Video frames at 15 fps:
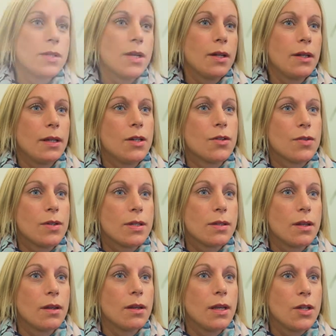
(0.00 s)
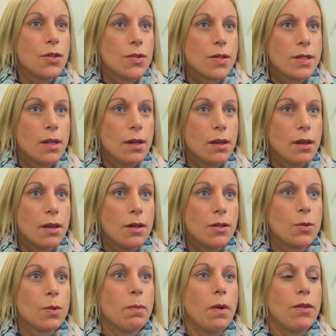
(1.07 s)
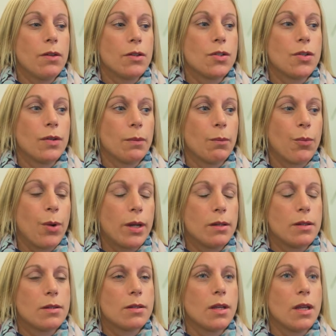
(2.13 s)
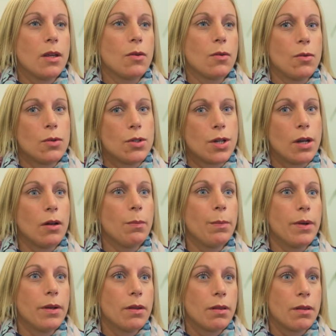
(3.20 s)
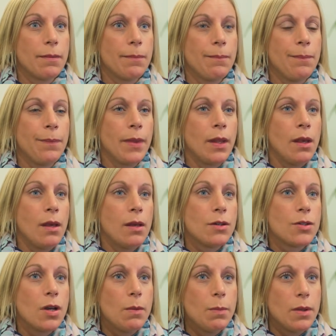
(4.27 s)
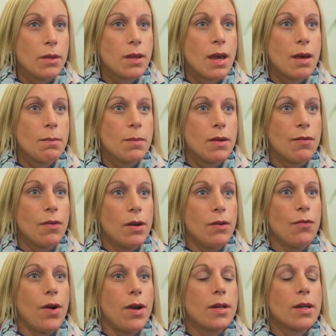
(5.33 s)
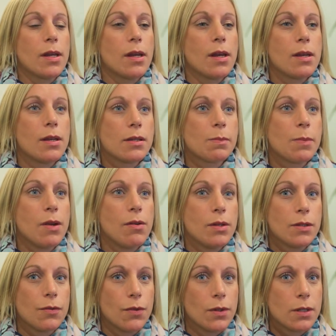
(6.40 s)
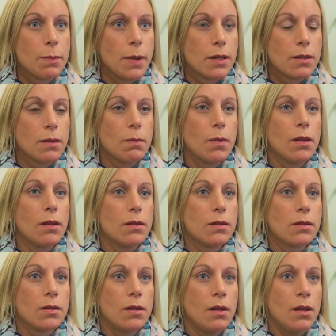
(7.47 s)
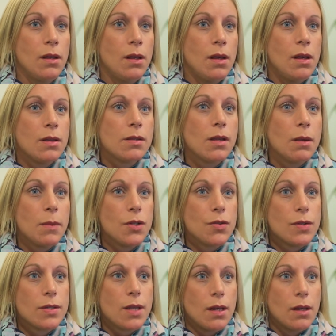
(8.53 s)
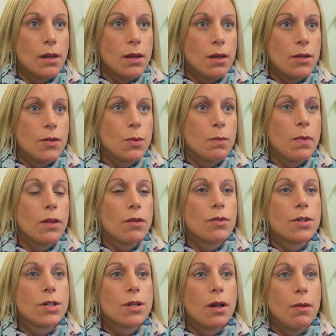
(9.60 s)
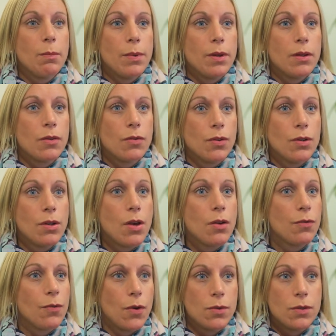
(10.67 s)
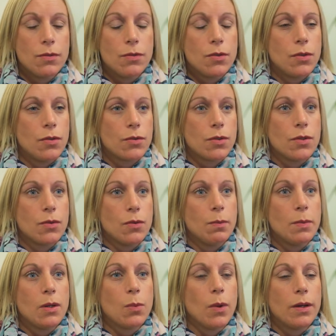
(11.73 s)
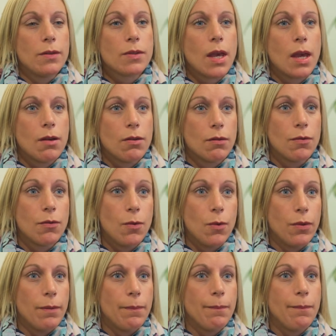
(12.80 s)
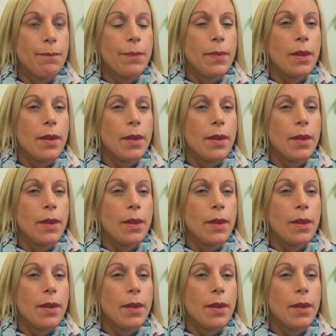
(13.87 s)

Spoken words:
Maternal injuries are injuries that occur to a mother during pregnancy or childbirth. Childbirth can be a very frightening experience for expectant mothers. Some injuries can occur to a mother in childbirth through no fault of the doctors or midwives caring for them.